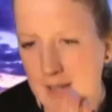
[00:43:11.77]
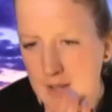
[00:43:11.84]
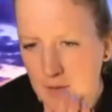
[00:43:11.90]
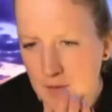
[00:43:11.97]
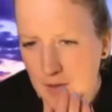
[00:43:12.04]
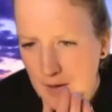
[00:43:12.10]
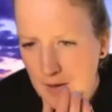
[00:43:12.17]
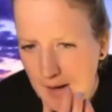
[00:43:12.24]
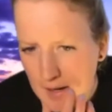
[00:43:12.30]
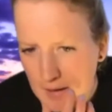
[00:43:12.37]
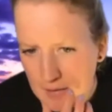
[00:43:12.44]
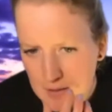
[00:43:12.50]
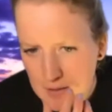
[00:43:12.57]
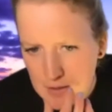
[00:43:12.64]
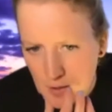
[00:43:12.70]
if you
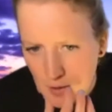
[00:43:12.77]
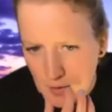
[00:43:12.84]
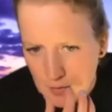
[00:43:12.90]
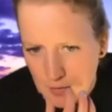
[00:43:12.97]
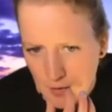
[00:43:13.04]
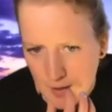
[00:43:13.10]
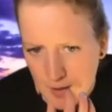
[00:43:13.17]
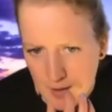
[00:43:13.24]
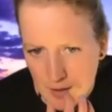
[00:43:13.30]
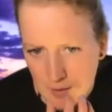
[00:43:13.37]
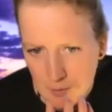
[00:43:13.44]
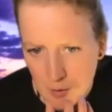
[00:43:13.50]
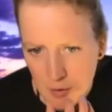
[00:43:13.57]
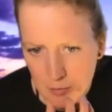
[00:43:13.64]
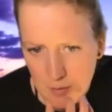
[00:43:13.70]
have the sofa, you
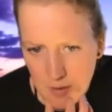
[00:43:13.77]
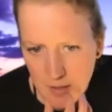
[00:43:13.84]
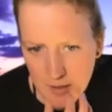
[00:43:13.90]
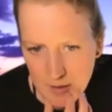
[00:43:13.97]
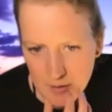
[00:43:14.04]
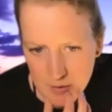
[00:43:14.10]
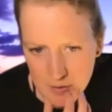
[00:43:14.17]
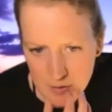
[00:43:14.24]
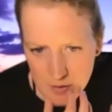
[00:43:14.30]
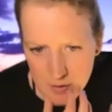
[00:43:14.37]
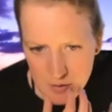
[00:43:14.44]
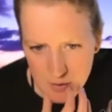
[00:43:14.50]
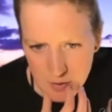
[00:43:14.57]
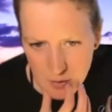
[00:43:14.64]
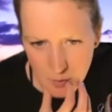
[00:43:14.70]
can move me
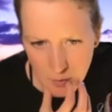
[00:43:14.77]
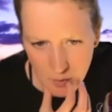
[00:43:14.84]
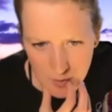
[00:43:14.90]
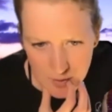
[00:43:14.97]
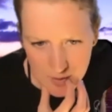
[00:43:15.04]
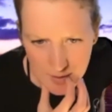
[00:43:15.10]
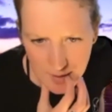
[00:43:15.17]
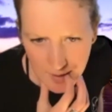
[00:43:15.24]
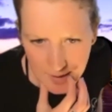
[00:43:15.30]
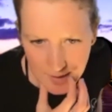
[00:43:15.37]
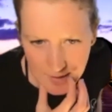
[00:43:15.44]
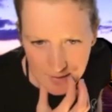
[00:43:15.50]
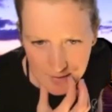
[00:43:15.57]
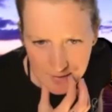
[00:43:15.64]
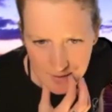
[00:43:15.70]
towards that,
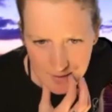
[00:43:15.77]
because